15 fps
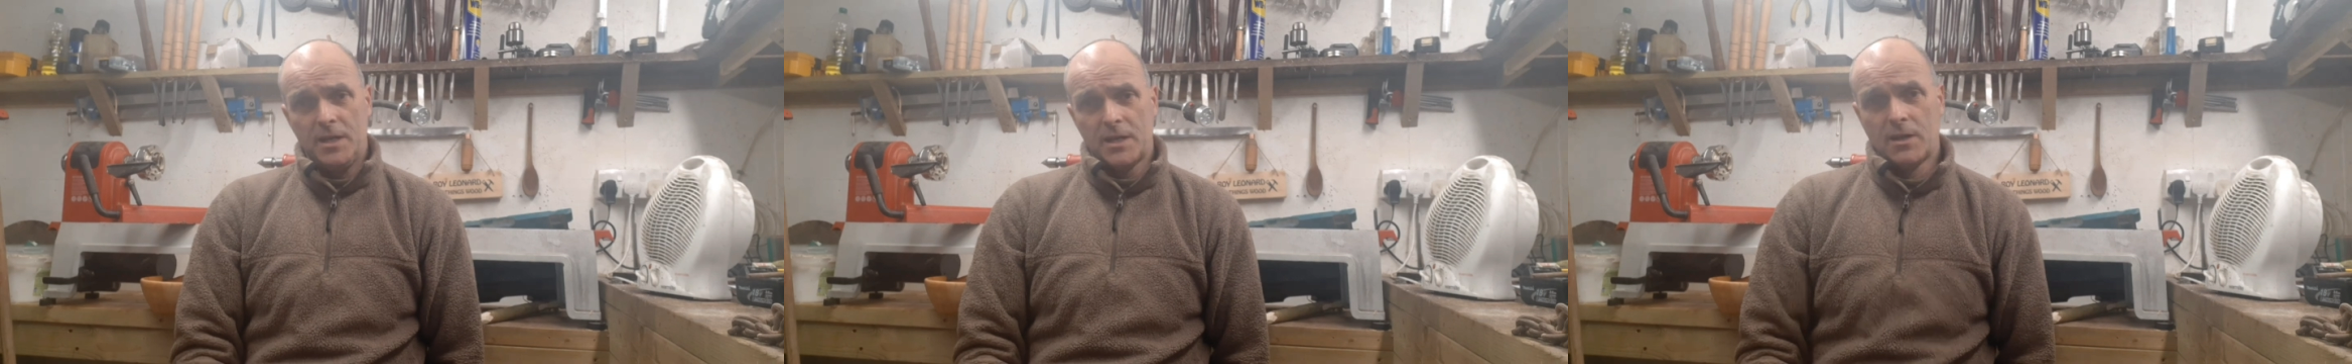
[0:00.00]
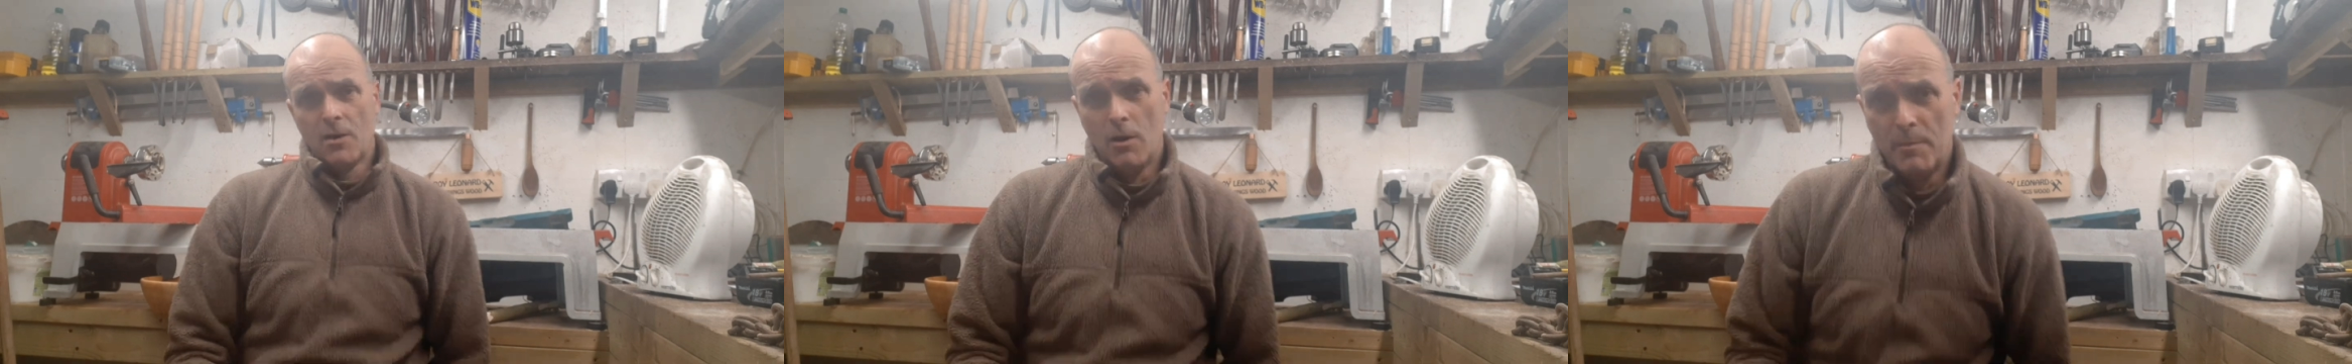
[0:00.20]

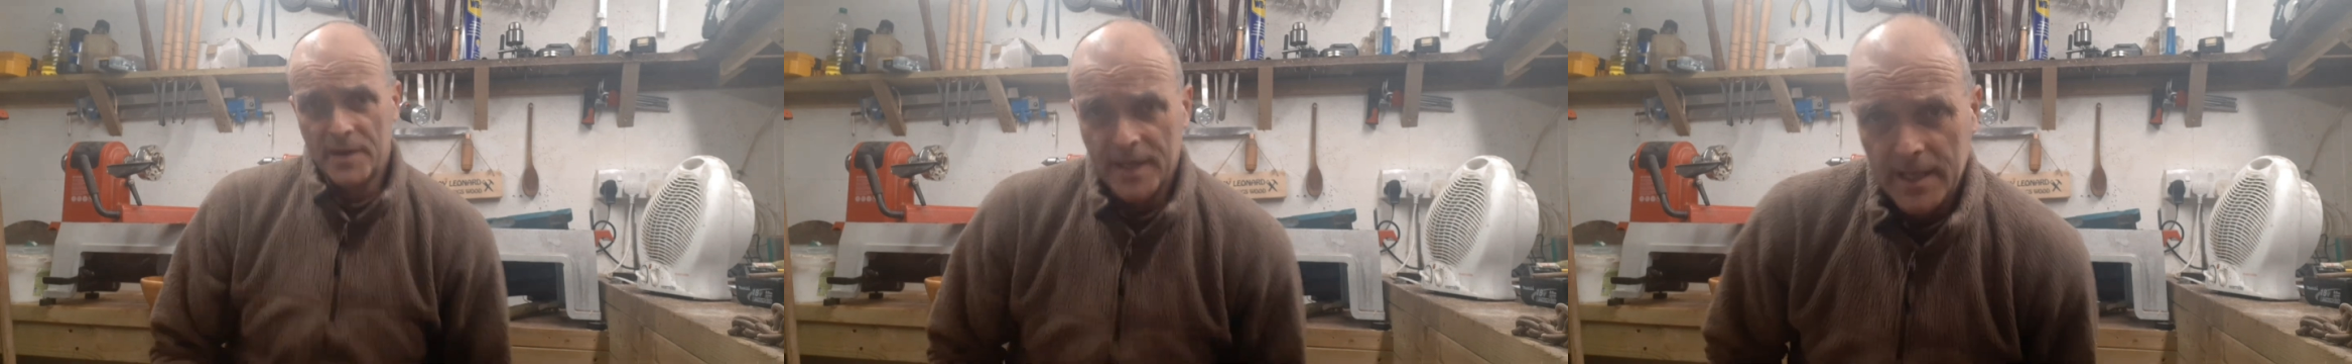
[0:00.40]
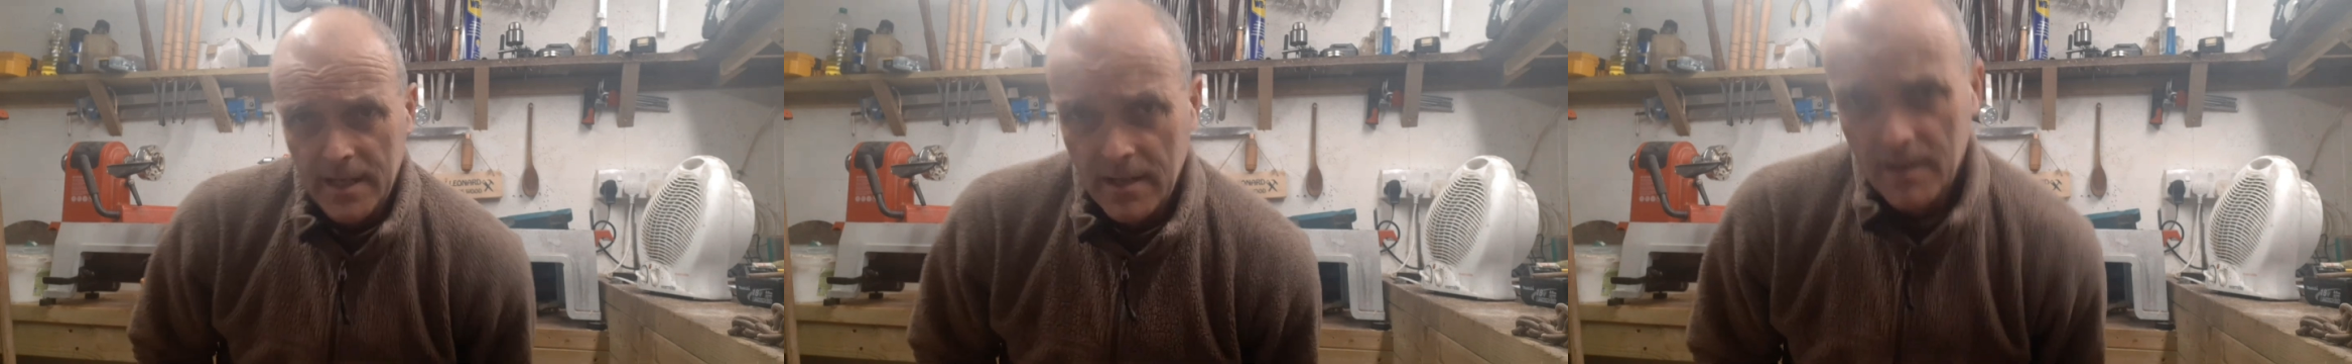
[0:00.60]
of
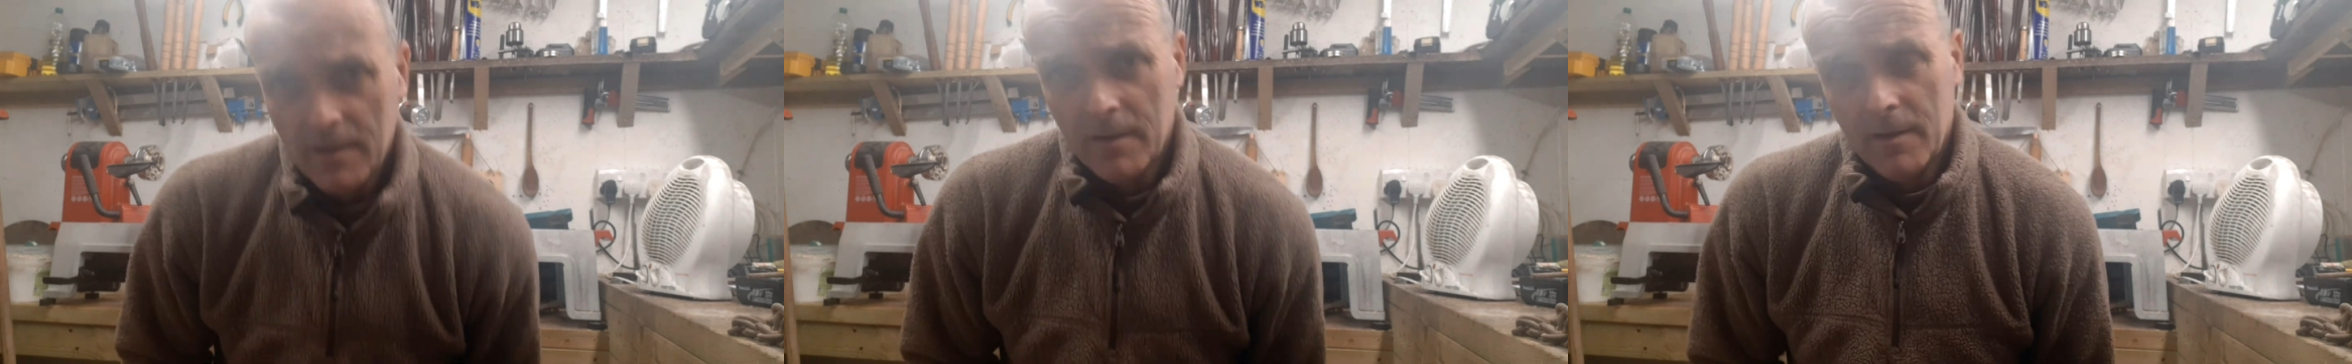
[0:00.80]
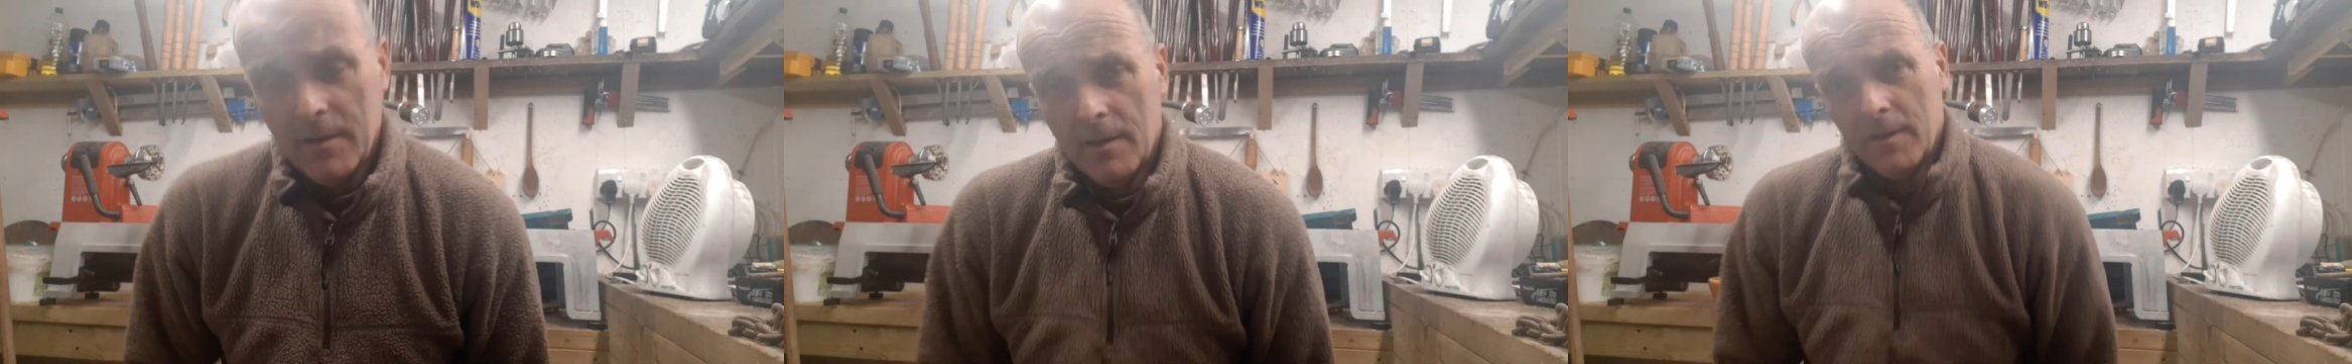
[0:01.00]
comedy,
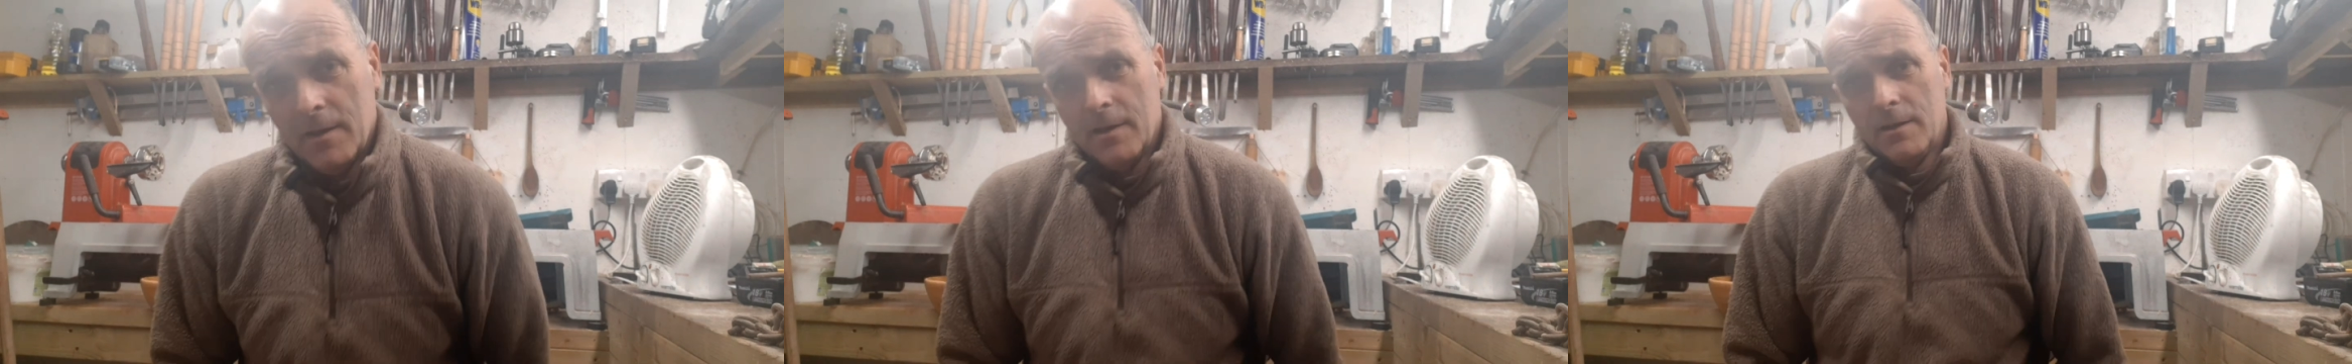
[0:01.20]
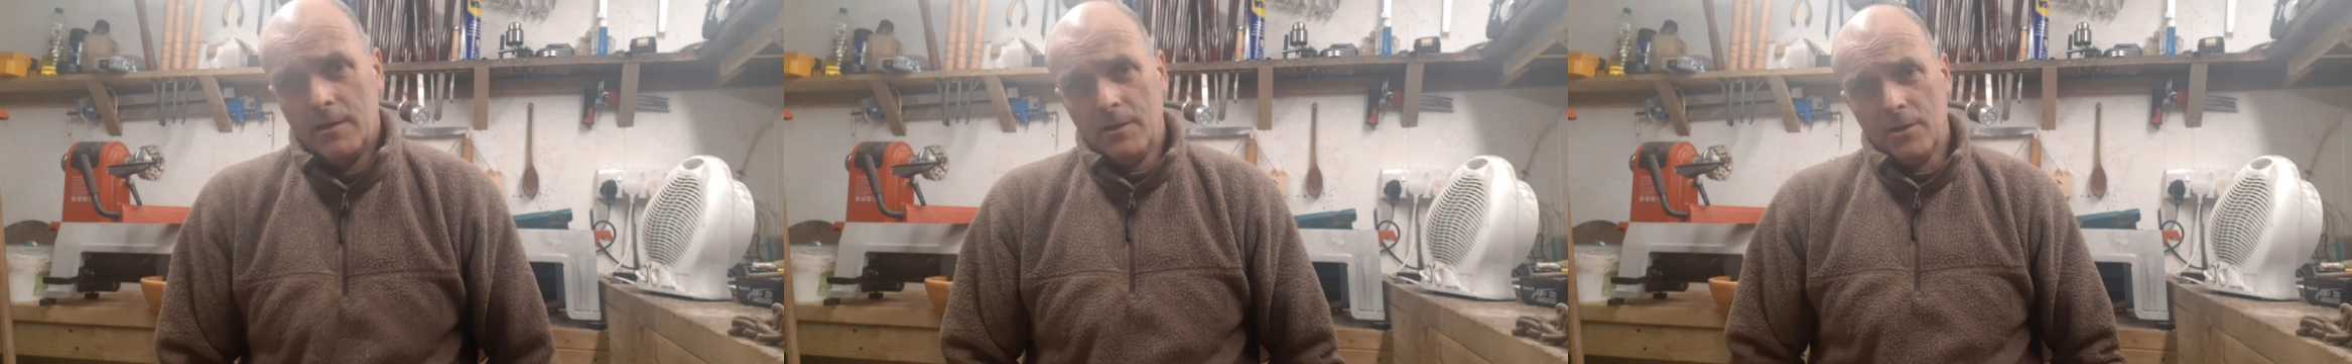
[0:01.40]
you